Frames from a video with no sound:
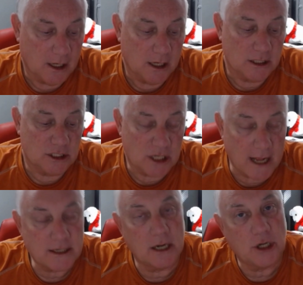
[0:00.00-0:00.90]

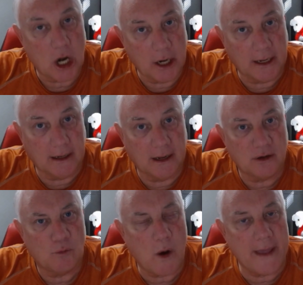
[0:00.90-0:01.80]
shots on target
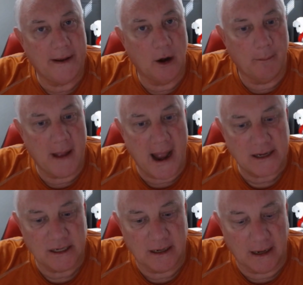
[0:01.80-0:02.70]
and why they don't
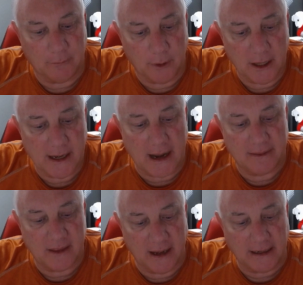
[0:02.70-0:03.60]
match, and really, I
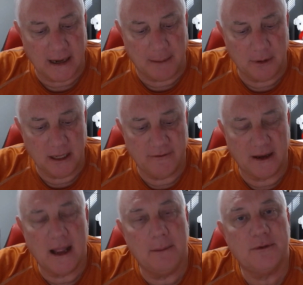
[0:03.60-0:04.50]
believe it
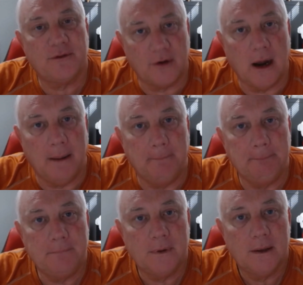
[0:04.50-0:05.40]
comes
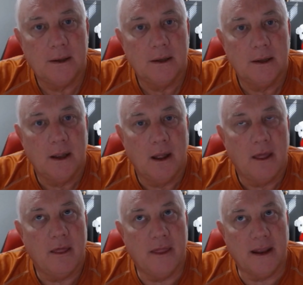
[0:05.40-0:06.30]
from
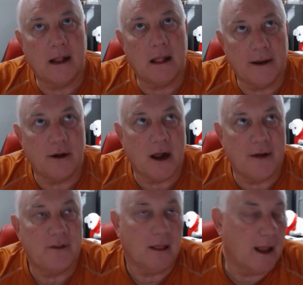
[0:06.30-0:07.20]
the cleared
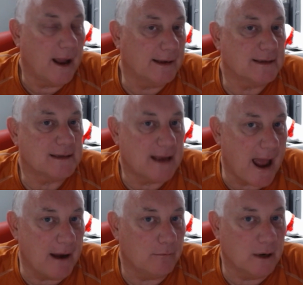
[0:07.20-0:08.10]
off the line
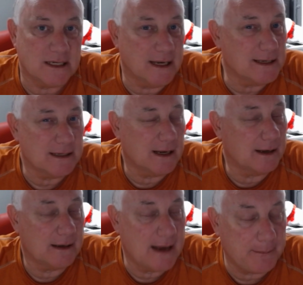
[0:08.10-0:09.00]
stat, which isn't
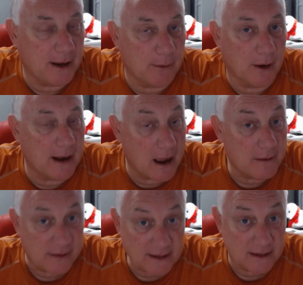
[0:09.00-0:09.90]
kept anywhere. Now,
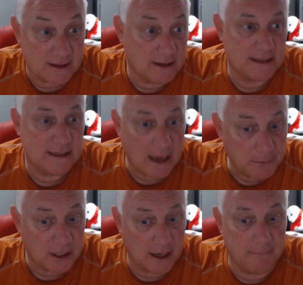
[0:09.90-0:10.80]
this is an
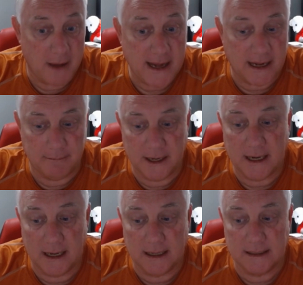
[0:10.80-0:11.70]
assumption I'm making
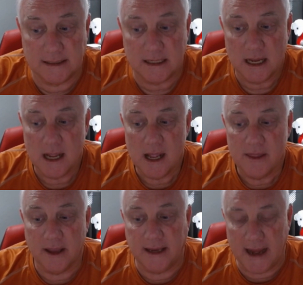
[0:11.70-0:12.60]
because
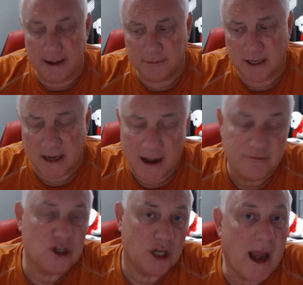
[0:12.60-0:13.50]
the games that I've
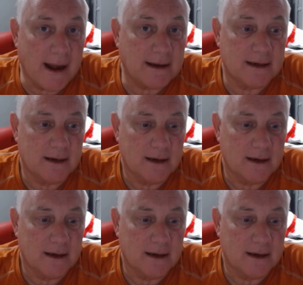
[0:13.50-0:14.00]
checked